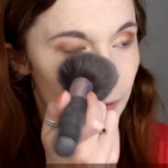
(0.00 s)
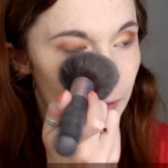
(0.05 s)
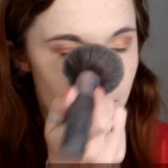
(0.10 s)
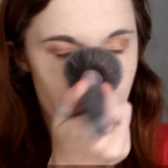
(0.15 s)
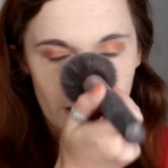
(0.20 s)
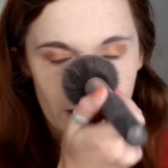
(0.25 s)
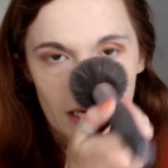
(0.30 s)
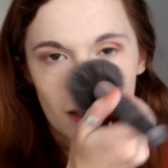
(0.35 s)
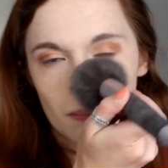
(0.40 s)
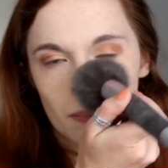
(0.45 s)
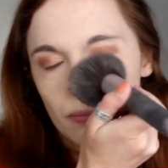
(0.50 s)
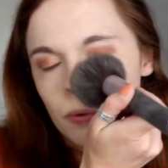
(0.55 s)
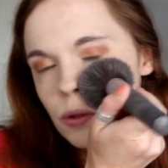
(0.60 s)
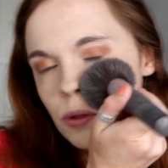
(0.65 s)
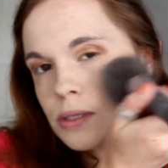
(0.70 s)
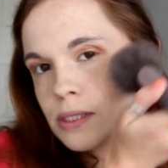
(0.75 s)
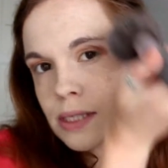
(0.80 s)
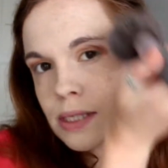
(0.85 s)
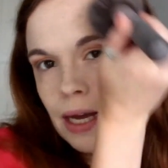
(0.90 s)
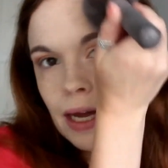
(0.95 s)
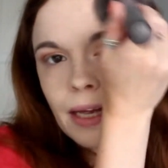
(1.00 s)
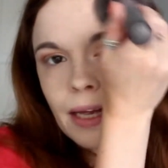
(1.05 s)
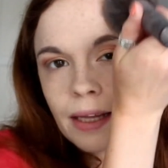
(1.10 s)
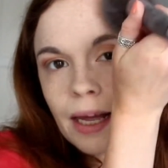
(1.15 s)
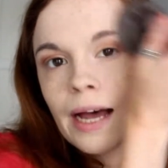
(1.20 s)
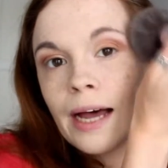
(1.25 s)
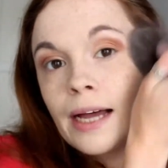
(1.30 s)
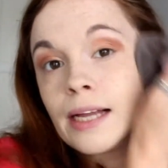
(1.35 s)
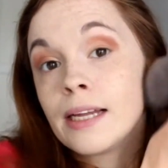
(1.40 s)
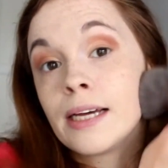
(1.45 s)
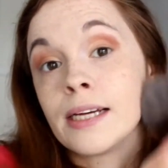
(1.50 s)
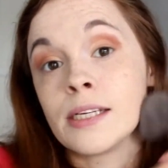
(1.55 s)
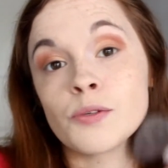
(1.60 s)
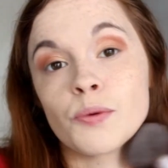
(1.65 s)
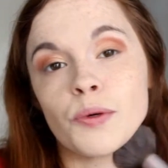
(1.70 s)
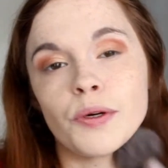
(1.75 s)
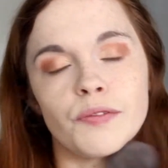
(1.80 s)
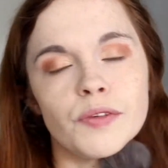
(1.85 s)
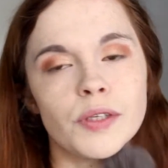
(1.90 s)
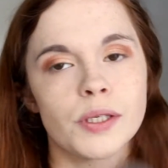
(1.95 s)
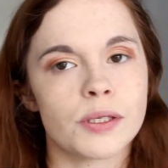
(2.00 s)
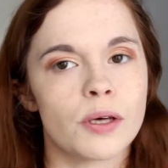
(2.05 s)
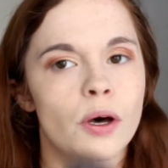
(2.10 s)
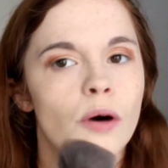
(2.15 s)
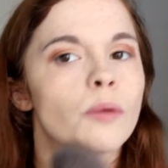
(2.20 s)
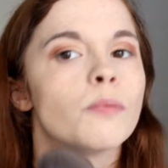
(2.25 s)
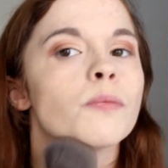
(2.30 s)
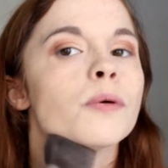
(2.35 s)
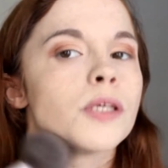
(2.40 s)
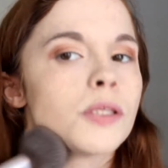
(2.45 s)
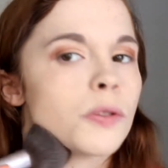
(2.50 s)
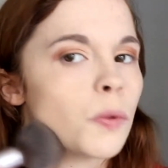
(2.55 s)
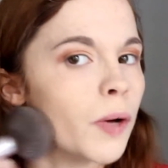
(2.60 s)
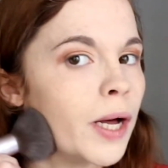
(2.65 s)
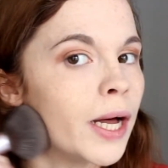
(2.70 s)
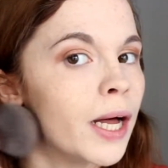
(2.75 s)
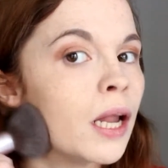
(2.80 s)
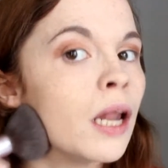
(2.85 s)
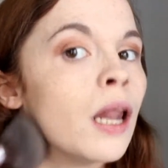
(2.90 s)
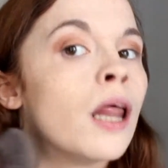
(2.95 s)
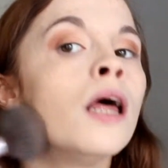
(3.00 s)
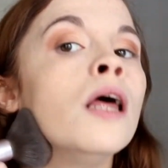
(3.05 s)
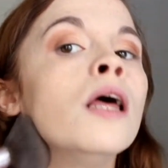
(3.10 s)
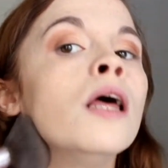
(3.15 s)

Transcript: the bronzer and the highlighter over the top as well.